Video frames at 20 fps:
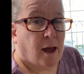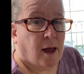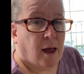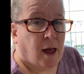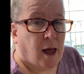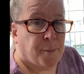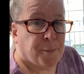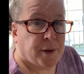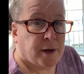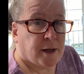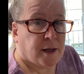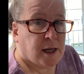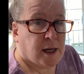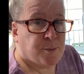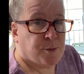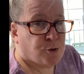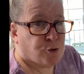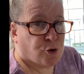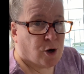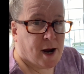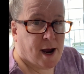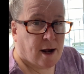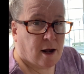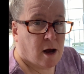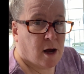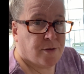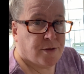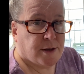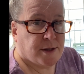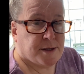I'm going to keep a track
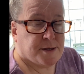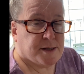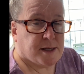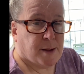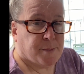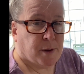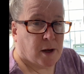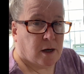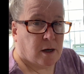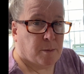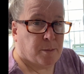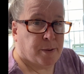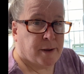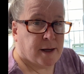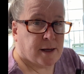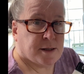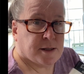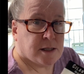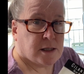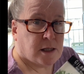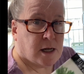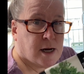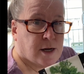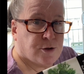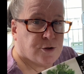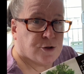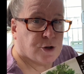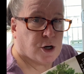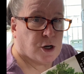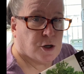on this. I'm going to pick
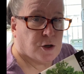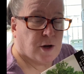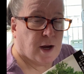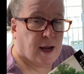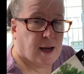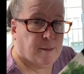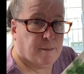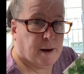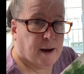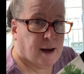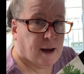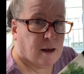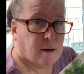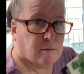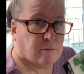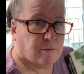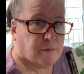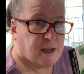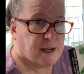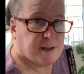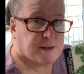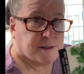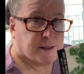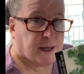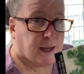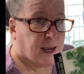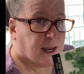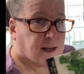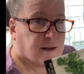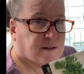cilantro and make things
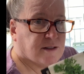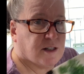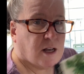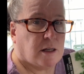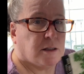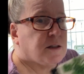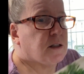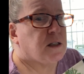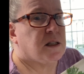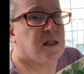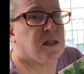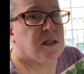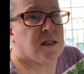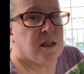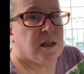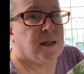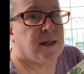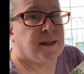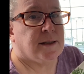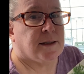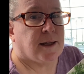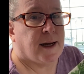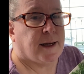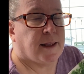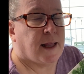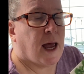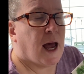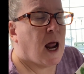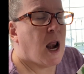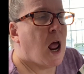like salsas and things like
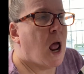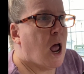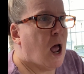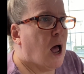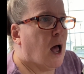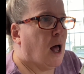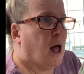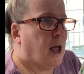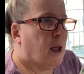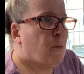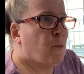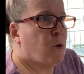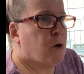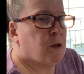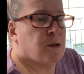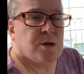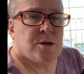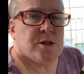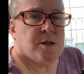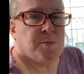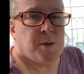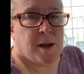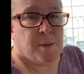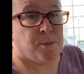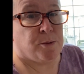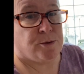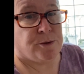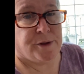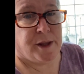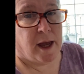that. I'm one of those
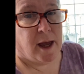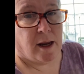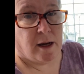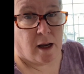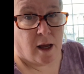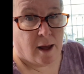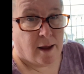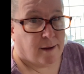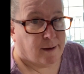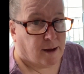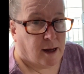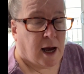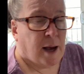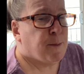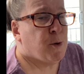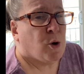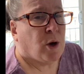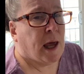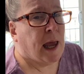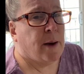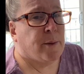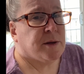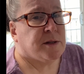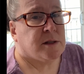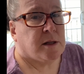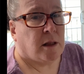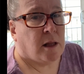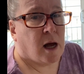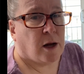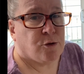people that I'm okay with
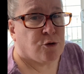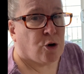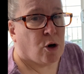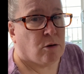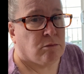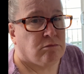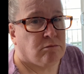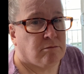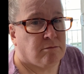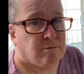cilantro.